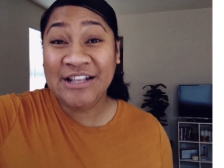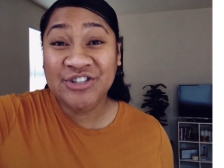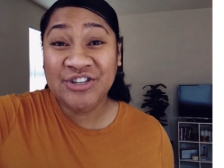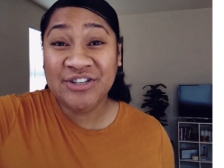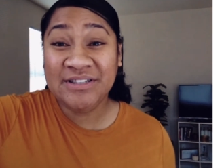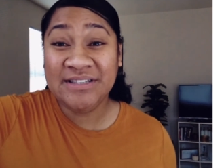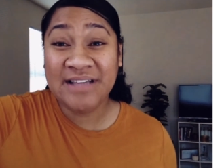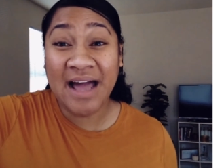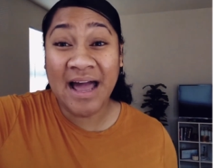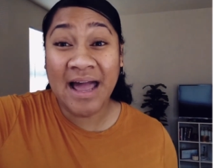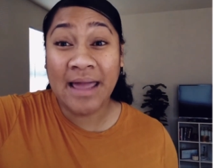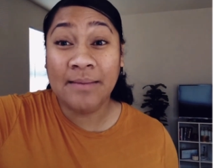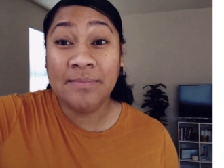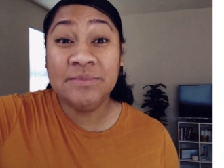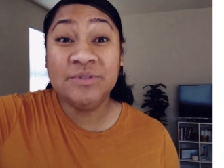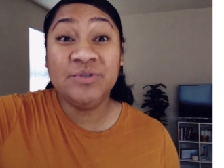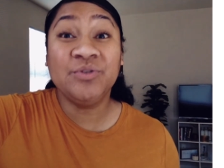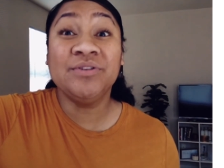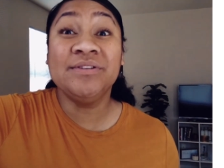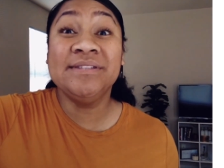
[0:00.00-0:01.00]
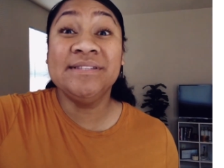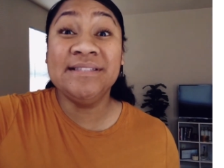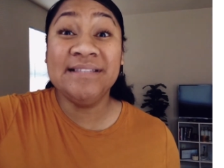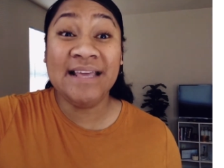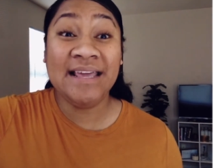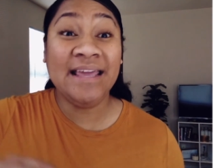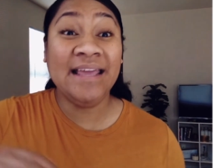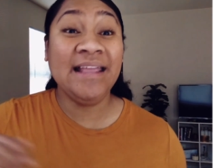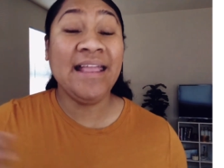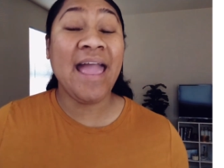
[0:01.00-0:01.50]
times were seen
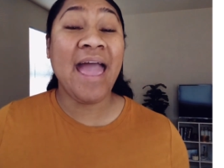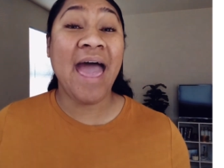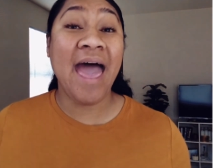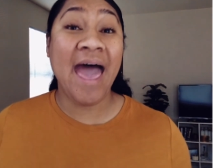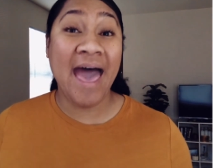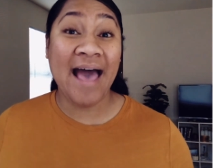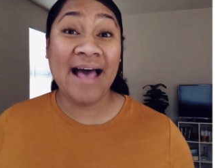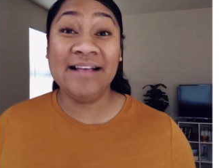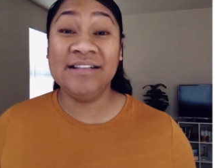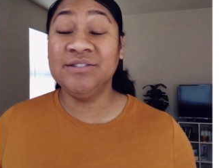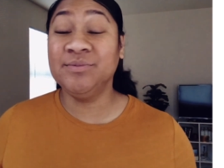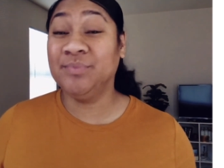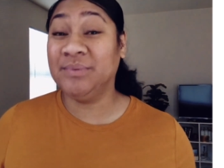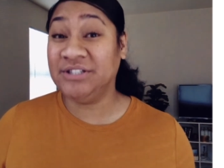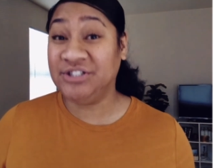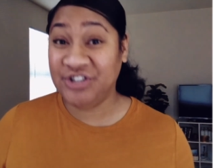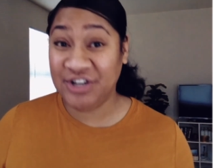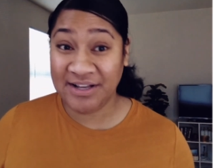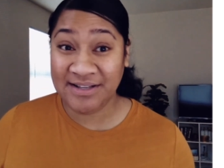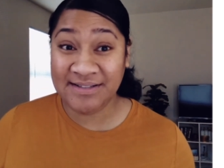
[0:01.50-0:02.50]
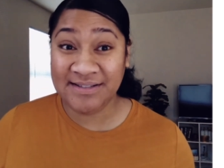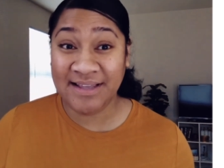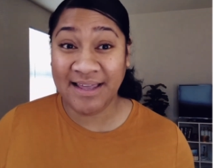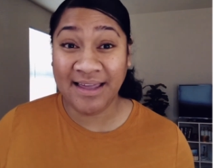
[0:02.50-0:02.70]
as majestic?